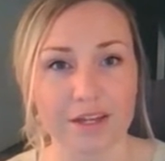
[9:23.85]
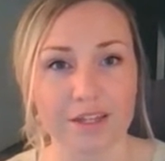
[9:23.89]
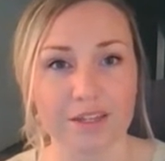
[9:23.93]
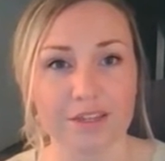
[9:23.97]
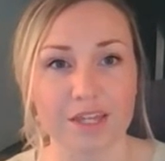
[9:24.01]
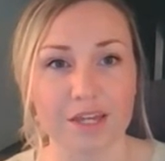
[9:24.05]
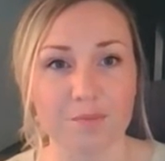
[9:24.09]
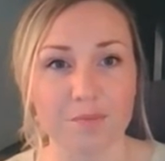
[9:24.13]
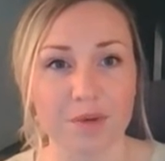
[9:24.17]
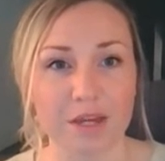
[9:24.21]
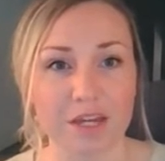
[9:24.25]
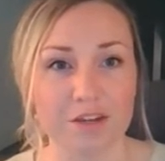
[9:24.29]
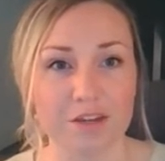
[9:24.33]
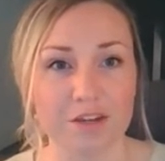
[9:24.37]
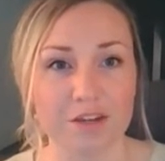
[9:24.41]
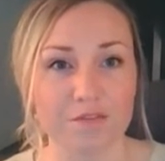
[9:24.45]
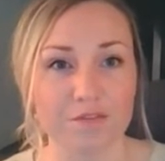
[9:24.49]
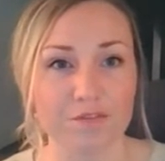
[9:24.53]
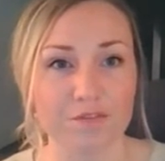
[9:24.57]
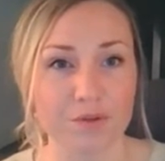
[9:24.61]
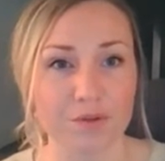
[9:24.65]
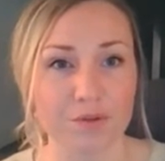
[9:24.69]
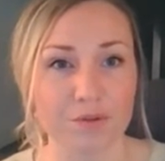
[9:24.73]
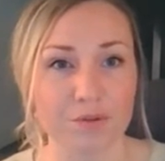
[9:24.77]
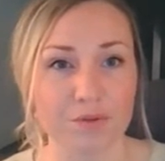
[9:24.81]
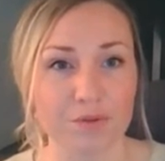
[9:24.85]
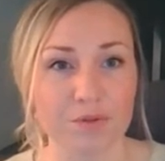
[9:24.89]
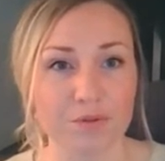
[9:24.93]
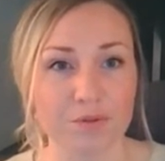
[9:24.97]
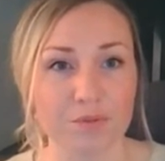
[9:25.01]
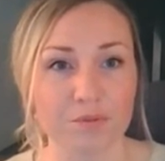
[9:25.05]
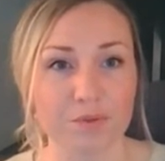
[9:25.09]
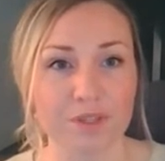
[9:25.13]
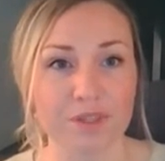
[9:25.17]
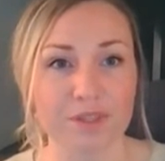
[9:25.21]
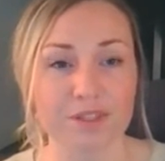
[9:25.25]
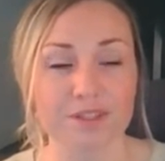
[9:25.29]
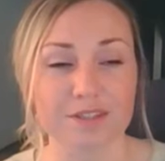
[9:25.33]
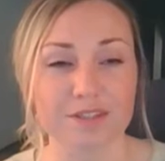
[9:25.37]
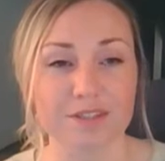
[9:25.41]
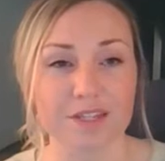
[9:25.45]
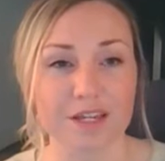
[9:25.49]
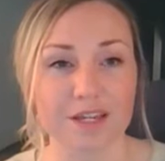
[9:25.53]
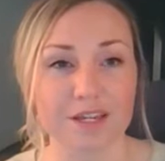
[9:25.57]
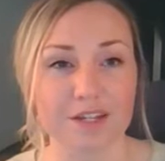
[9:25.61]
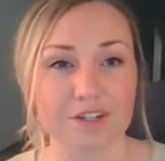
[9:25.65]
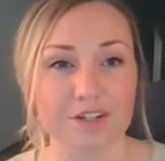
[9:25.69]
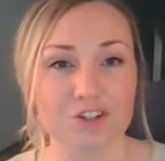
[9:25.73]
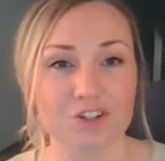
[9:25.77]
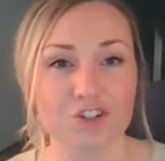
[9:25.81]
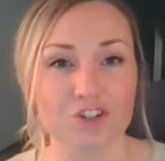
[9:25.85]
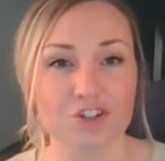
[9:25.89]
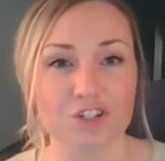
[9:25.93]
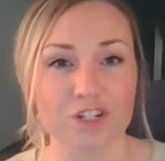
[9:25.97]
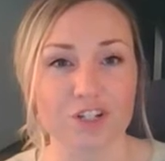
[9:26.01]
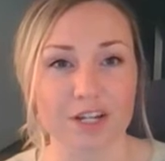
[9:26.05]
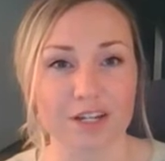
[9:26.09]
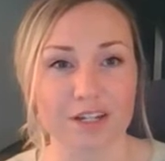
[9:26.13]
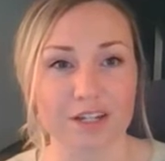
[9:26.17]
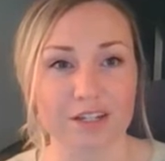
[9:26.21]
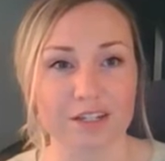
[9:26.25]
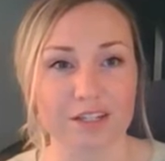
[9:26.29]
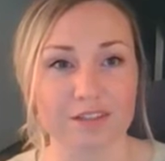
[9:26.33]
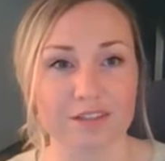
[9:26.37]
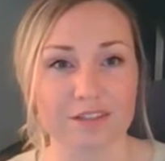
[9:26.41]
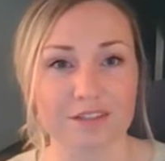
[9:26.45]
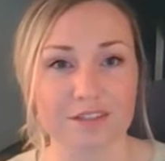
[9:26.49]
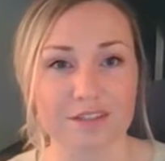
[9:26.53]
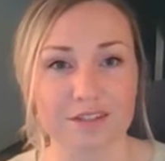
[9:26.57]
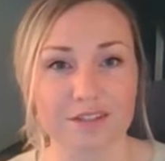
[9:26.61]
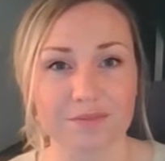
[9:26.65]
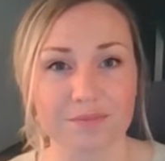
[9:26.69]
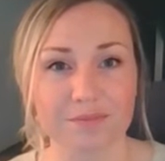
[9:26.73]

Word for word: They make food when the sun shines.